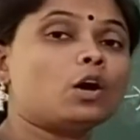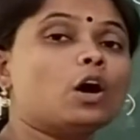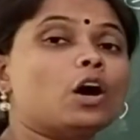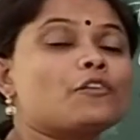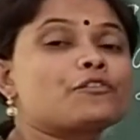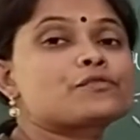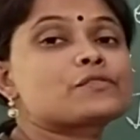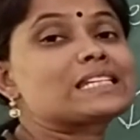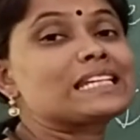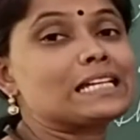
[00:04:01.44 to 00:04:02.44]
of
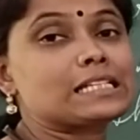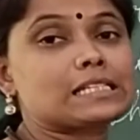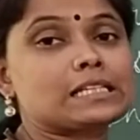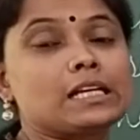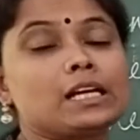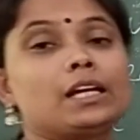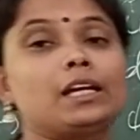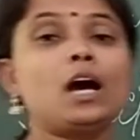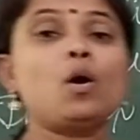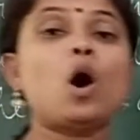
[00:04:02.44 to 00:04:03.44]
seeds.
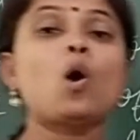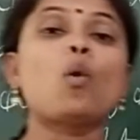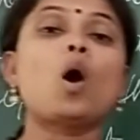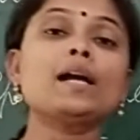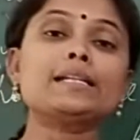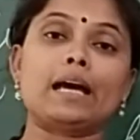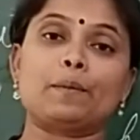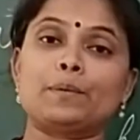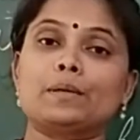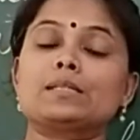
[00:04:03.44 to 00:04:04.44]
Now what
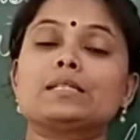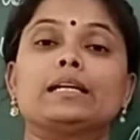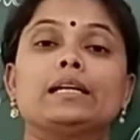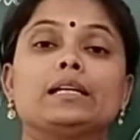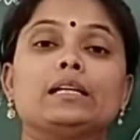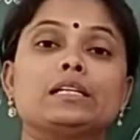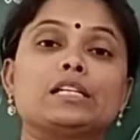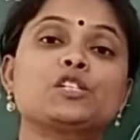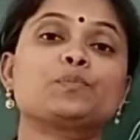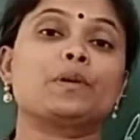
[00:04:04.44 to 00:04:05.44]
happens in
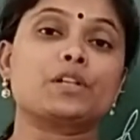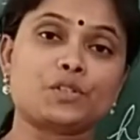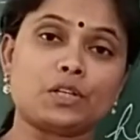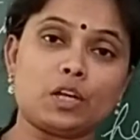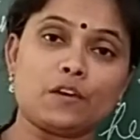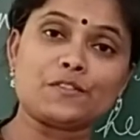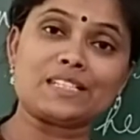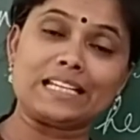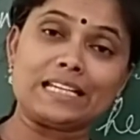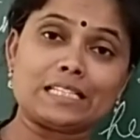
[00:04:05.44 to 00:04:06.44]
dispersal of
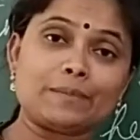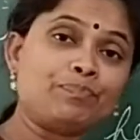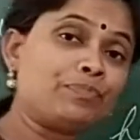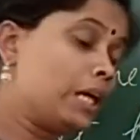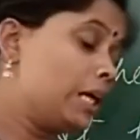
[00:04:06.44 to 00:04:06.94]
seeds?